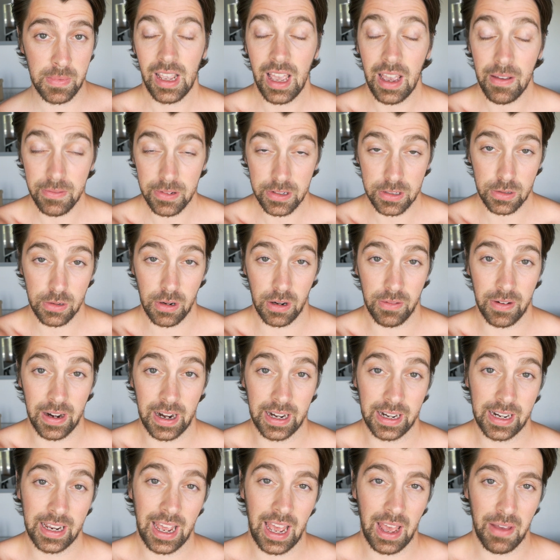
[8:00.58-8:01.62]
Having a squat
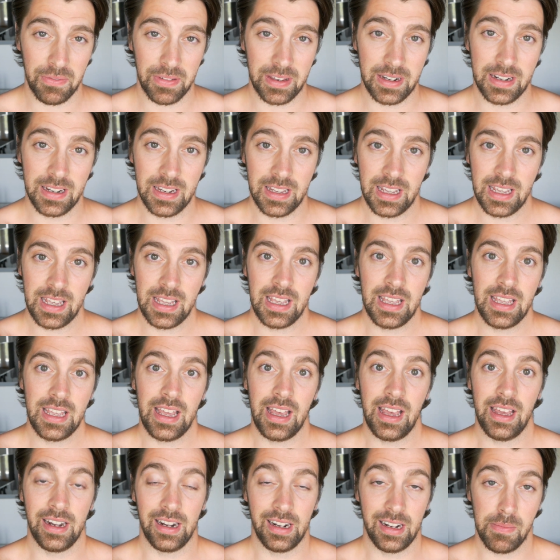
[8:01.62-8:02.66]
rack, having
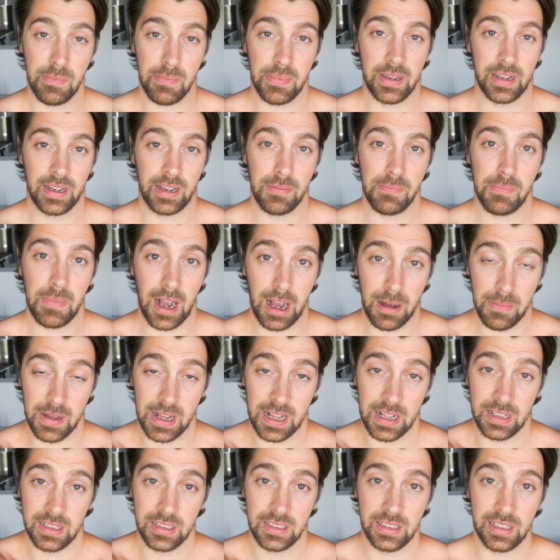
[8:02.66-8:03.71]
an Olympic
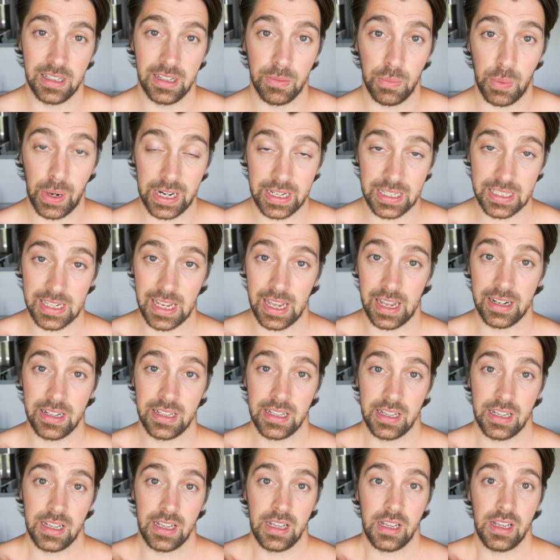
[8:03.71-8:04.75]
barbell and weight set
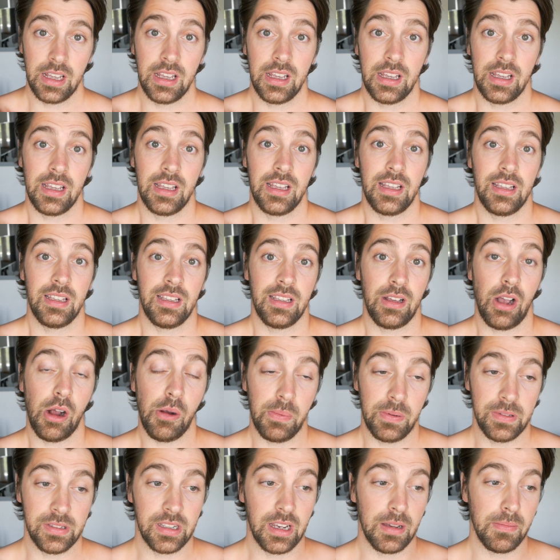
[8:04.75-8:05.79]

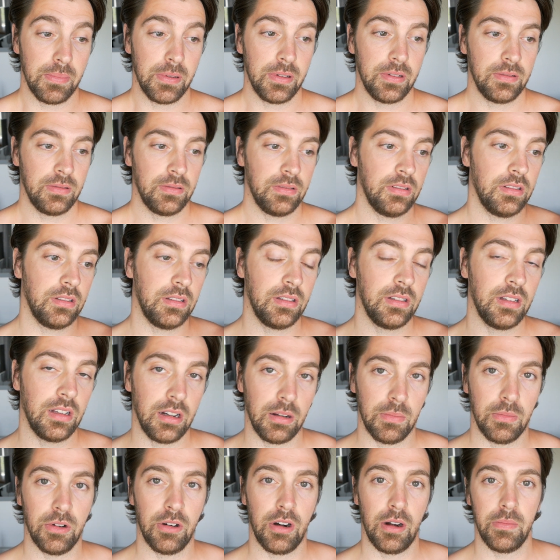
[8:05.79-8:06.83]
opens up a
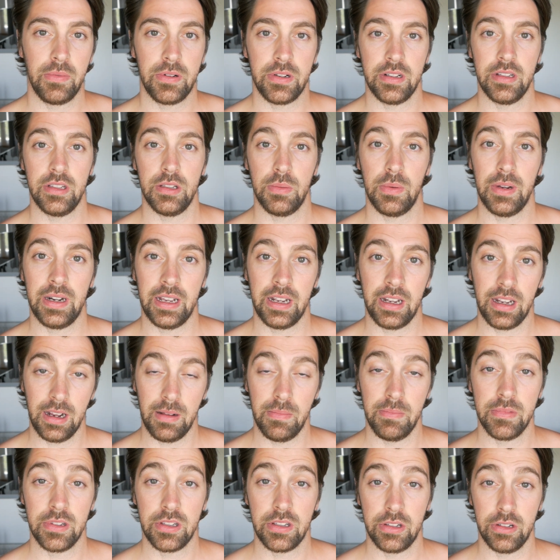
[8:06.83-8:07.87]
lot more options when it
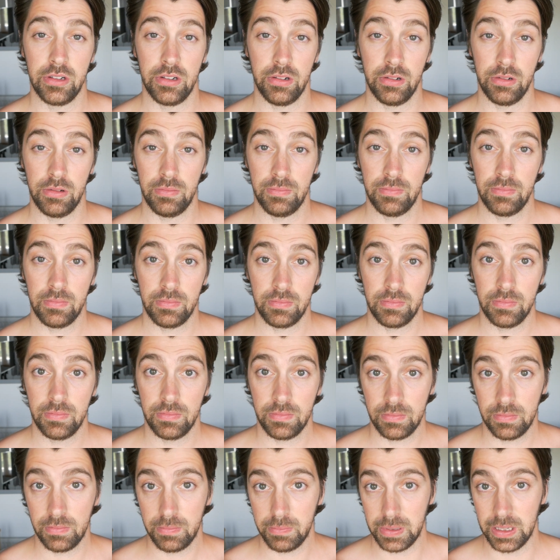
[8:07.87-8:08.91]
comes to
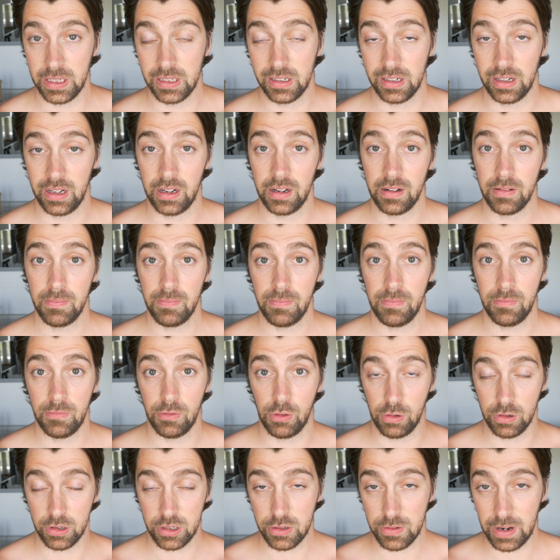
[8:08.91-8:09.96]
building
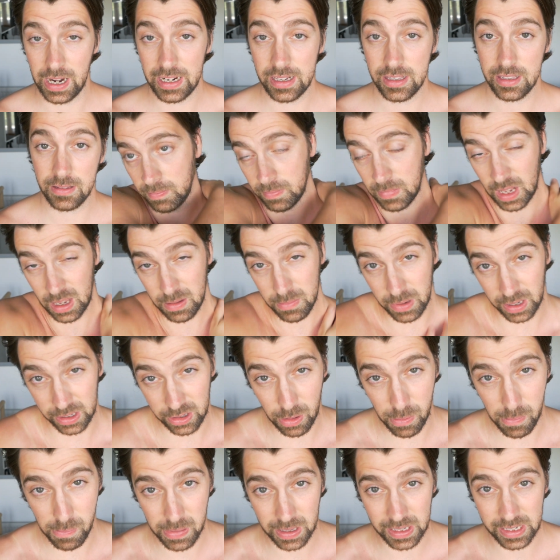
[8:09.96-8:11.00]
raw strength. But I
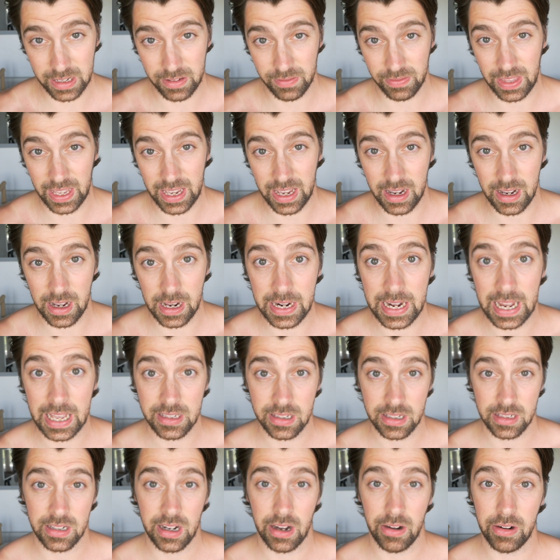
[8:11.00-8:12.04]
don't believe they are
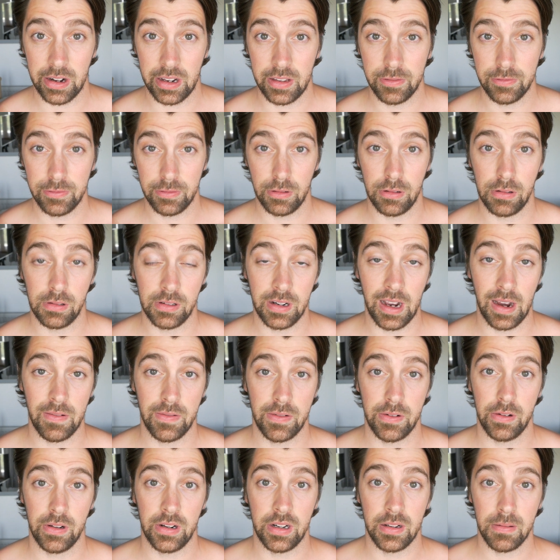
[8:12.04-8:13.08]
necessary for
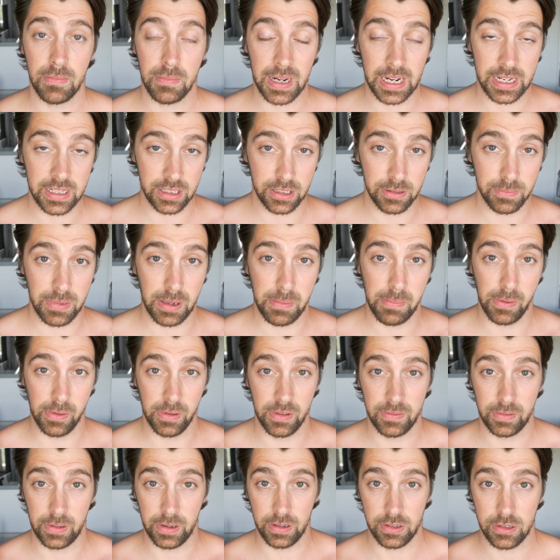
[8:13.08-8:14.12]
everyone. Plenty of people
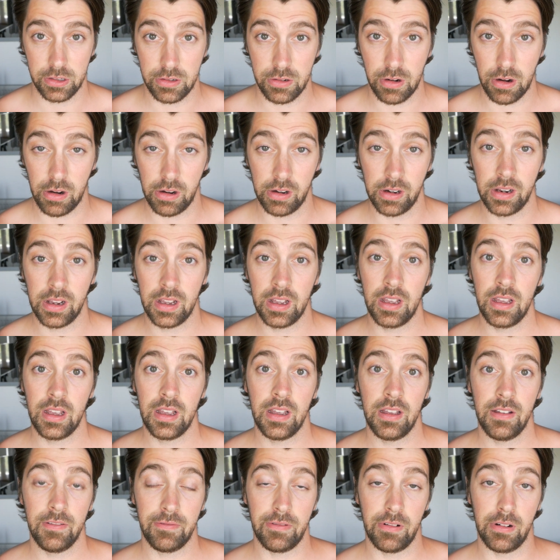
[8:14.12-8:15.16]
have got strong
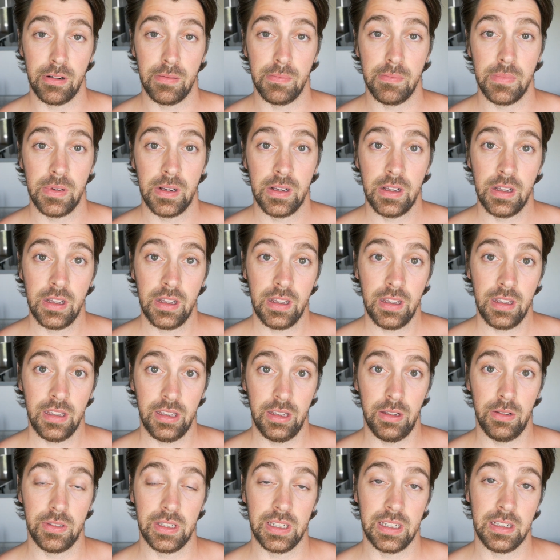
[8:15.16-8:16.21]
from
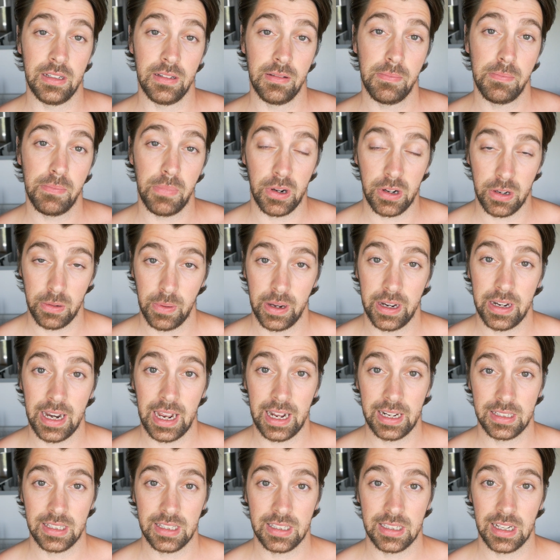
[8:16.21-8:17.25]
using bodyweight
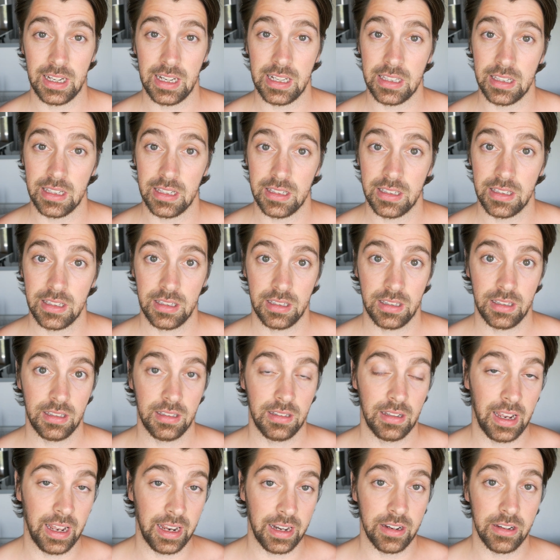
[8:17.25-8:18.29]
exercises
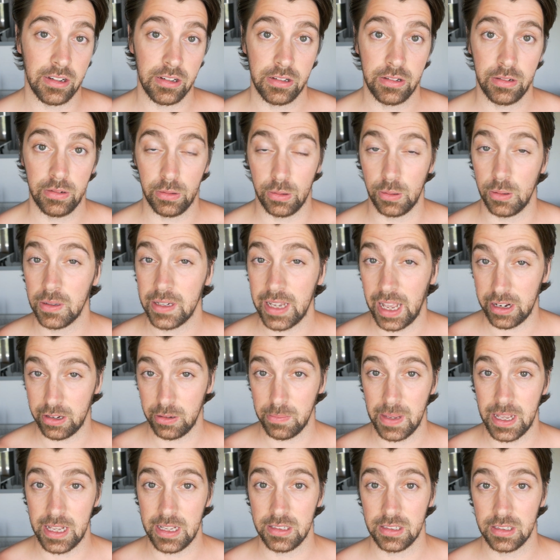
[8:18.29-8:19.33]
and or
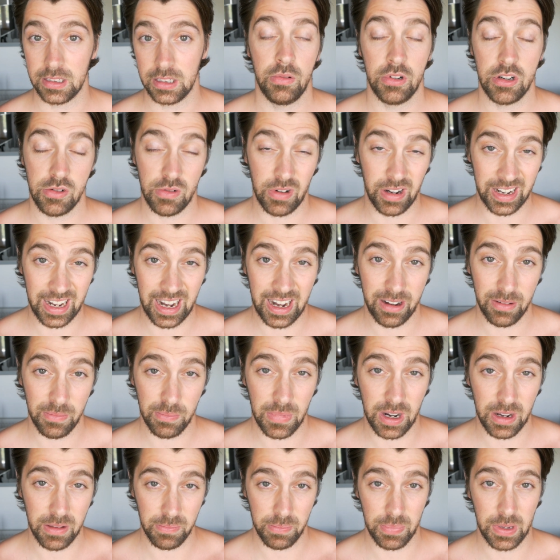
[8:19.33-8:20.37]
kettlebells, which right now
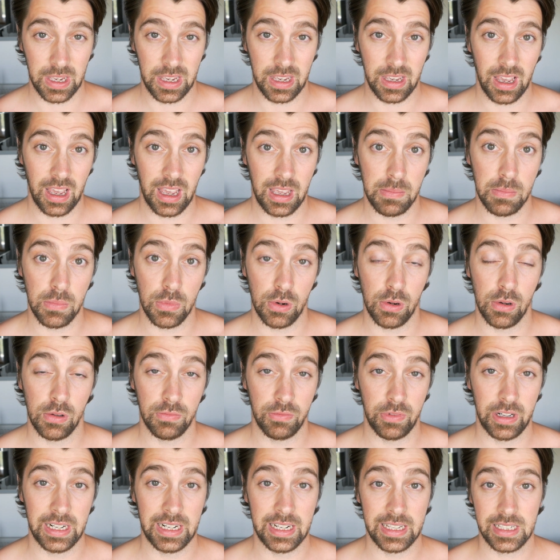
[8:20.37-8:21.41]
might be a more
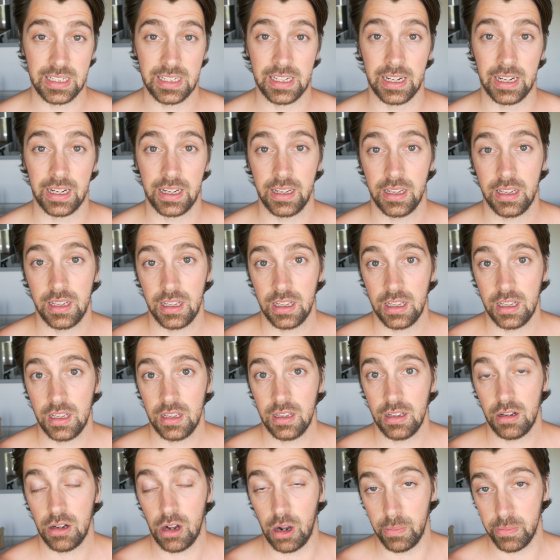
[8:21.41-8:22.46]
realistic
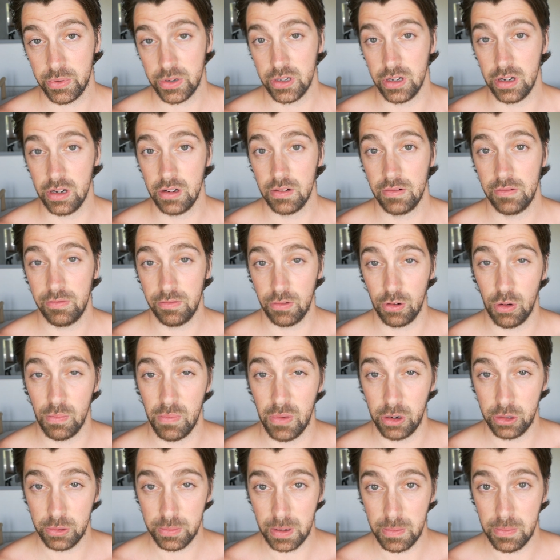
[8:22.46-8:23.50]
option for
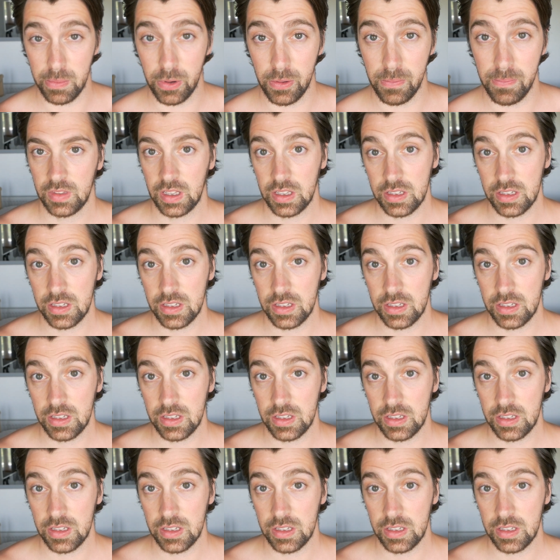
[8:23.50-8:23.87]
most people.